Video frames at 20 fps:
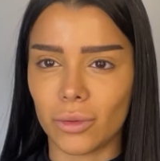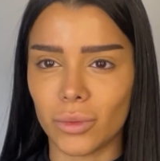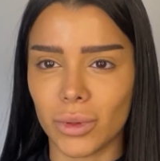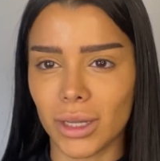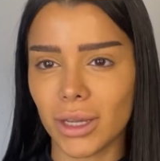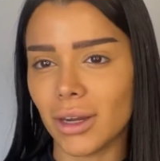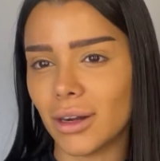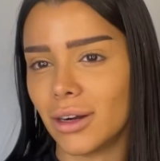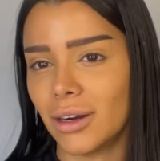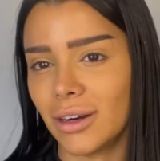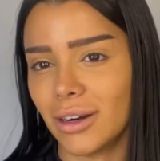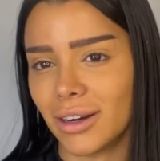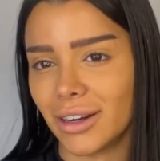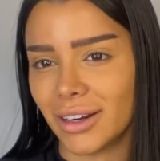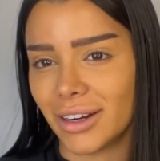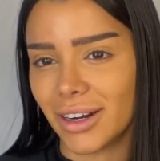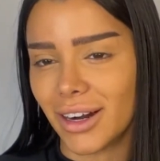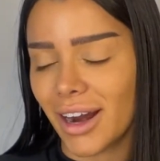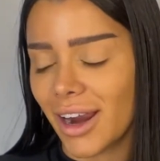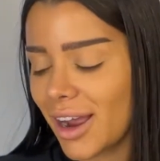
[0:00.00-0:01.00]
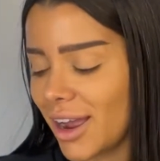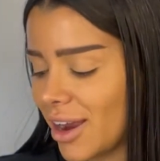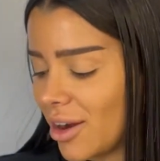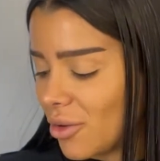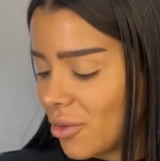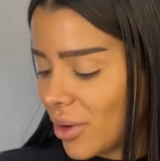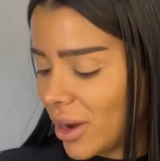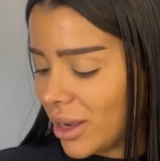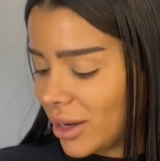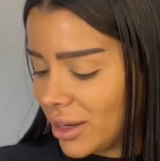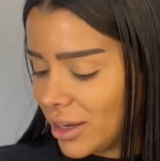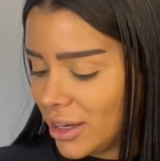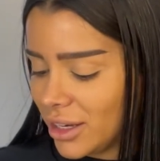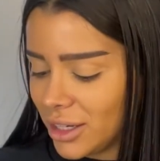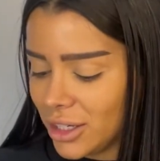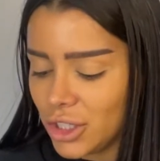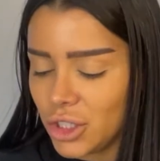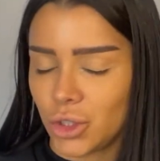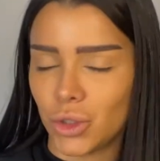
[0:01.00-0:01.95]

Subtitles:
we are ready